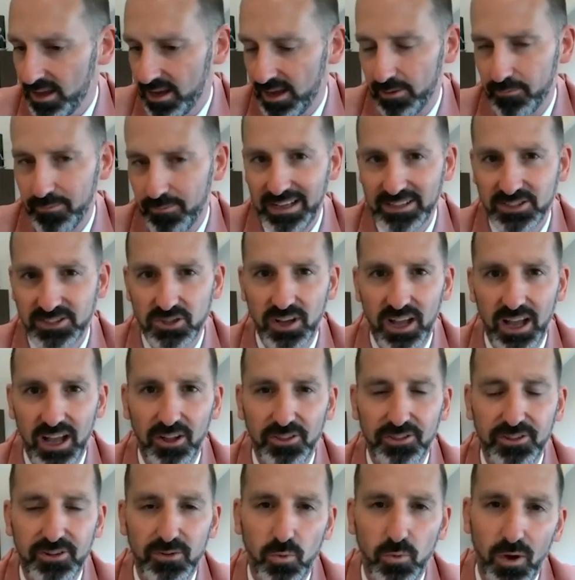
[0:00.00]
mental
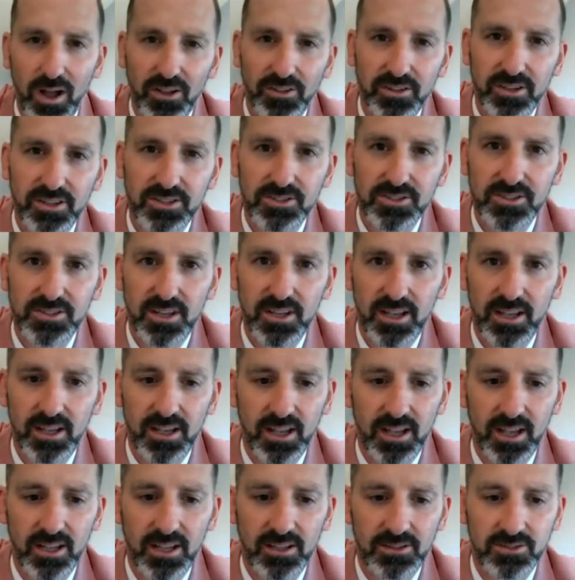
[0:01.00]
health and wellness
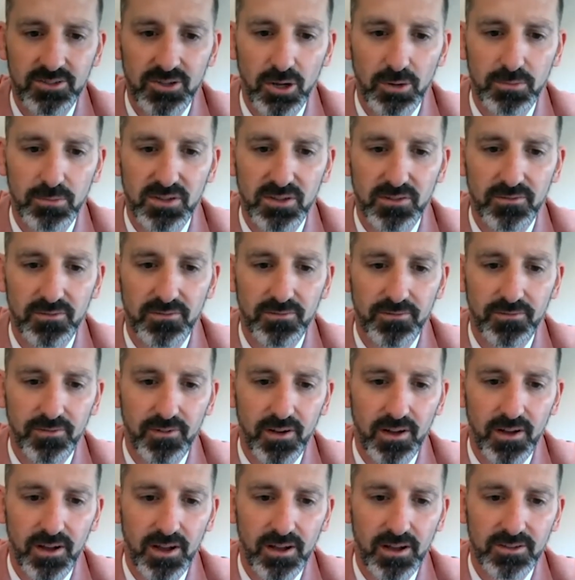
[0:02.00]
in terms of
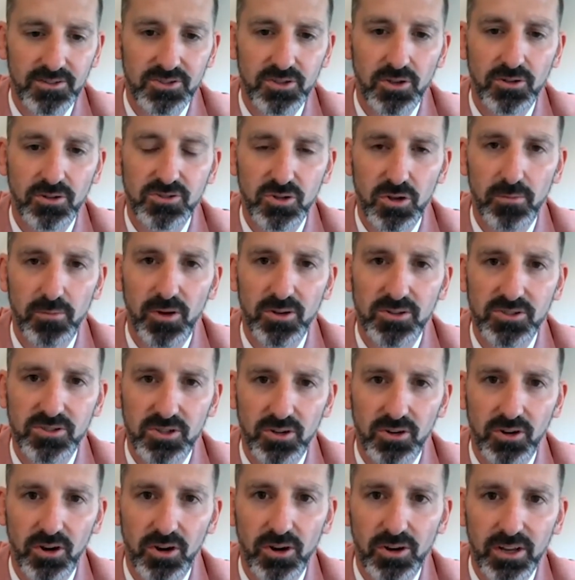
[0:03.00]
social
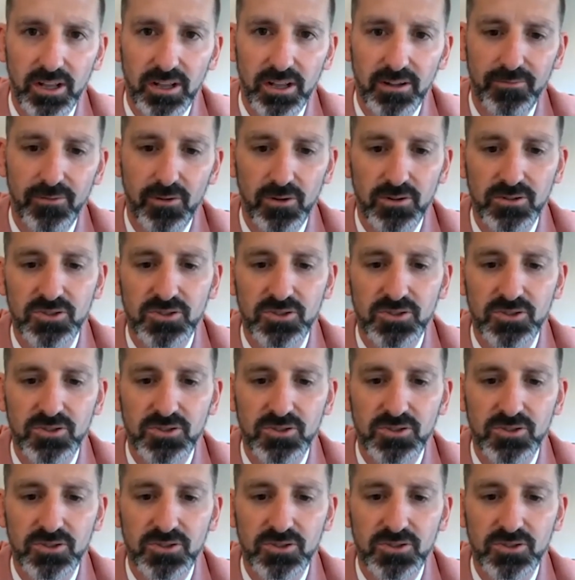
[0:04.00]
emotional learning for a